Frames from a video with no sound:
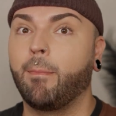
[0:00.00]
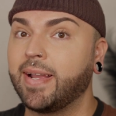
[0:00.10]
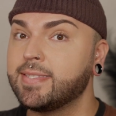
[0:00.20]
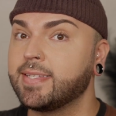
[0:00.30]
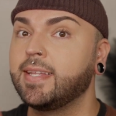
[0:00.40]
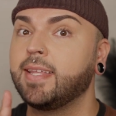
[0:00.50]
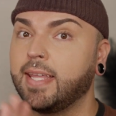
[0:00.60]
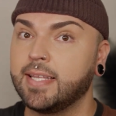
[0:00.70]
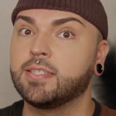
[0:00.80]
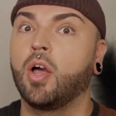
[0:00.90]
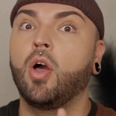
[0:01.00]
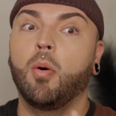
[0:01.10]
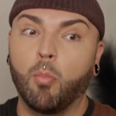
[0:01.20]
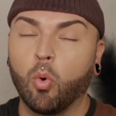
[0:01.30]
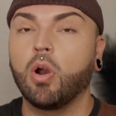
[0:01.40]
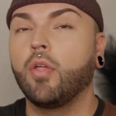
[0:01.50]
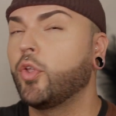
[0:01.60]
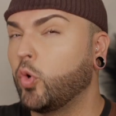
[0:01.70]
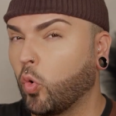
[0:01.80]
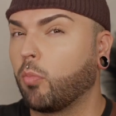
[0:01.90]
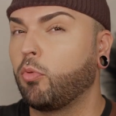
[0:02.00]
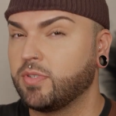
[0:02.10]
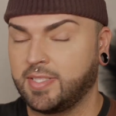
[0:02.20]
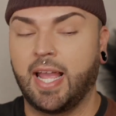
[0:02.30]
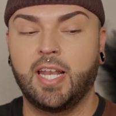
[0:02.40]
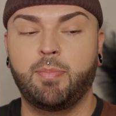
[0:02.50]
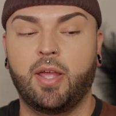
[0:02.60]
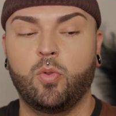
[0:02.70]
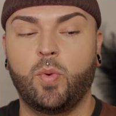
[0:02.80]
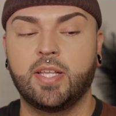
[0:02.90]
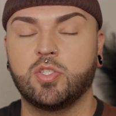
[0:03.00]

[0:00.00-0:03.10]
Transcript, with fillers: My skin is more on the normal side, by the way.